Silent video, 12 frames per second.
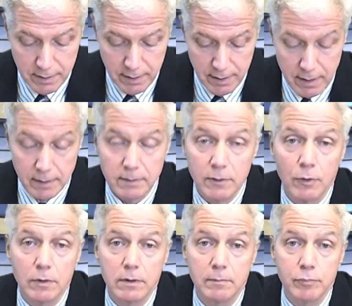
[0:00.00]
The
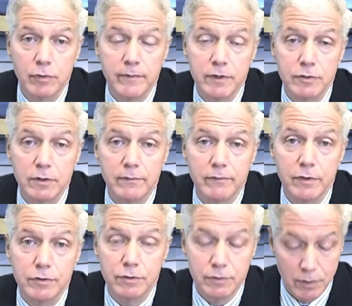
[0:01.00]
local provincial
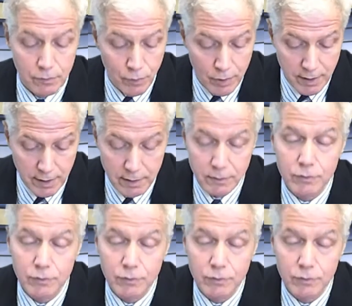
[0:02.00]
officials are working